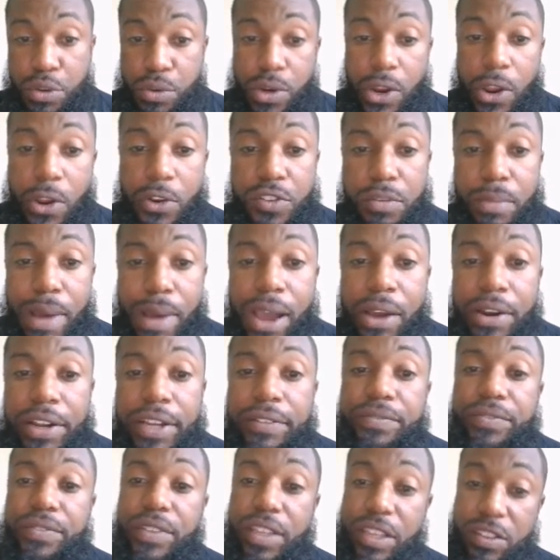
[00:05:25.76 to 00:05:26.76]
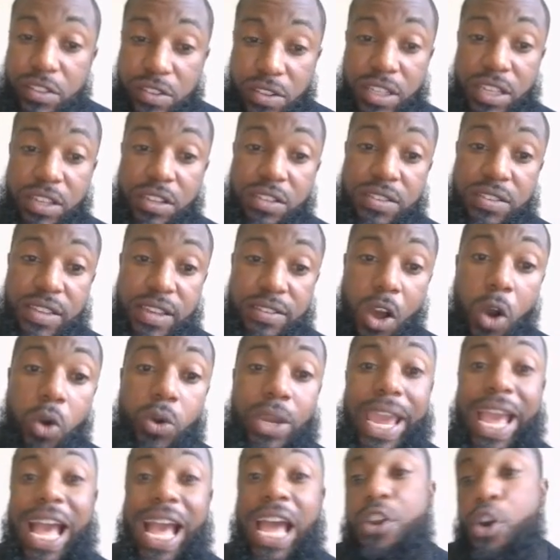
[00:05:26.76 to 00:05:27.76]
learns about it. So he says,
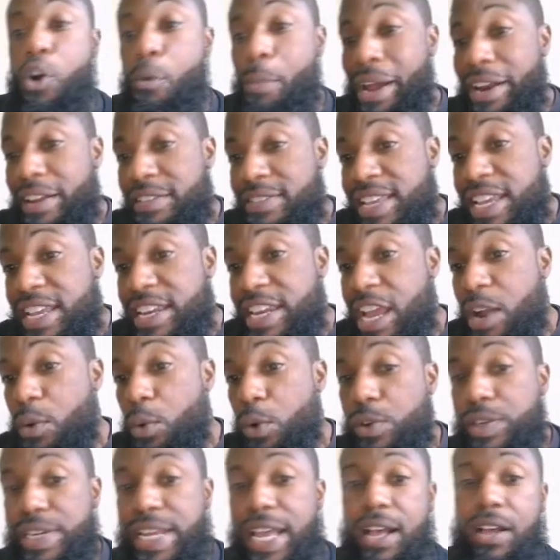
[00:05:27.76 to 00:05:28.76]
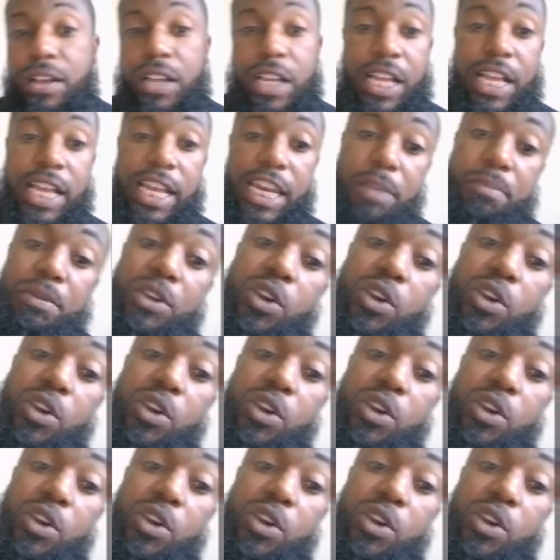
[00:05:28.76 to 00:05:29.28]
okay, I know about the 10 network now. Let me